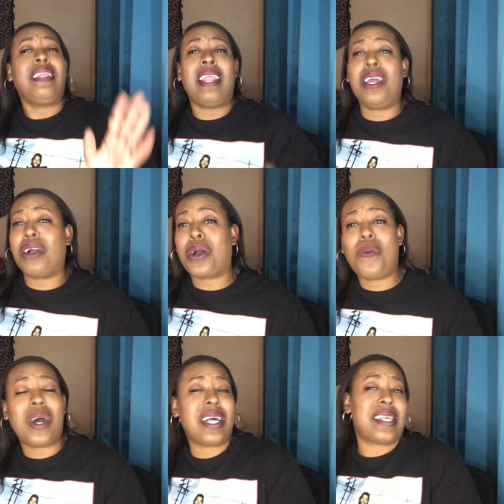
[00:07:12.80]
that Lyrica
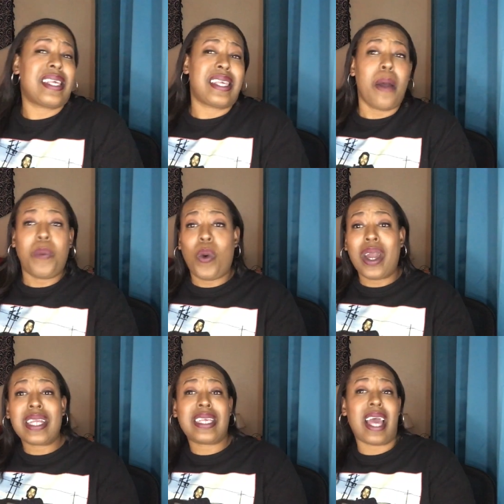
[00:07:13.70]
was at some
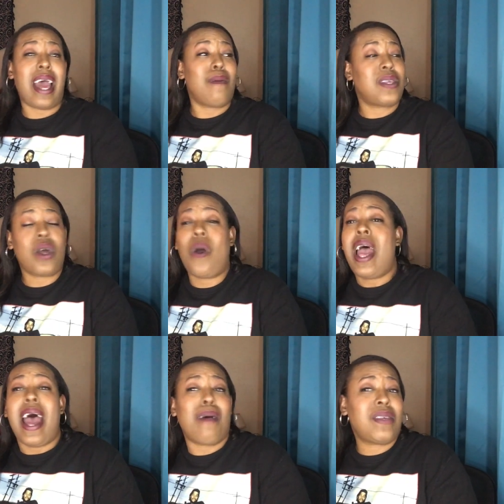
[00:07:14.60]
point in time, so
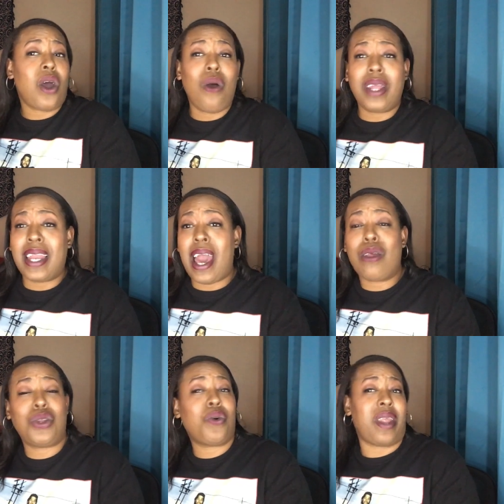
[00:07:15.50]
I'm totally down
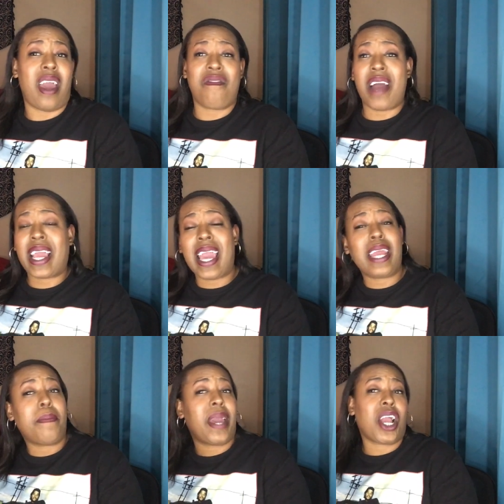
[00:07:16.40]
to do whatever I can
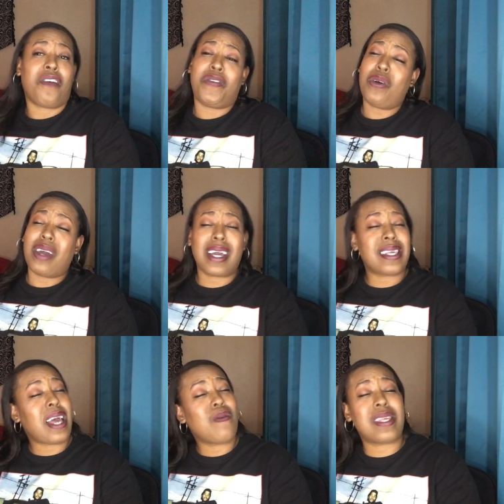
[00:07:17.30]
to make her feel good
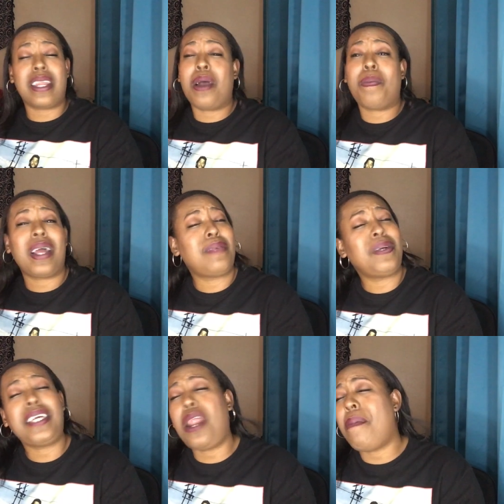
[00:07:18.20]
because I was in her place.
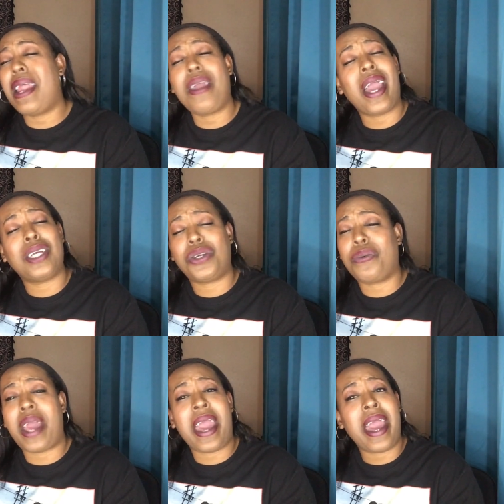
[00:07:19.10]
Bitch, ain't nobody asked you
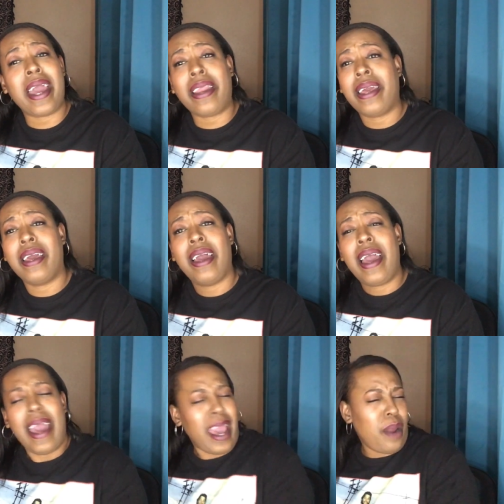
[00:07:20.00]
that.
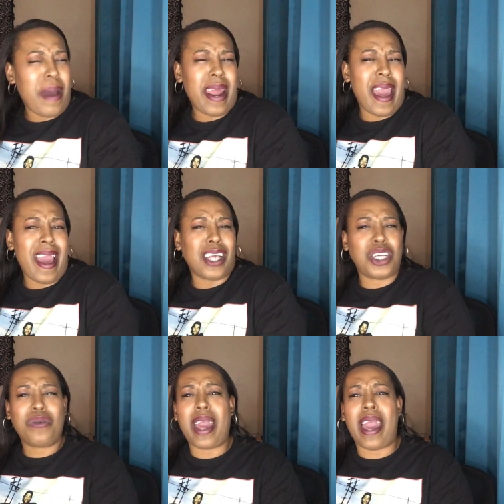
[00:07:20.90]
Ain't nobody asked
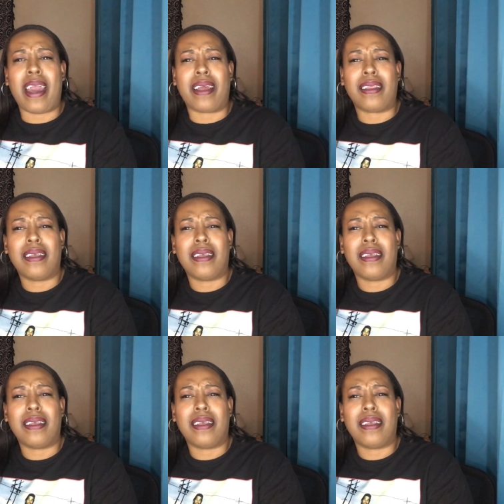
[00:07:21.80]
you that.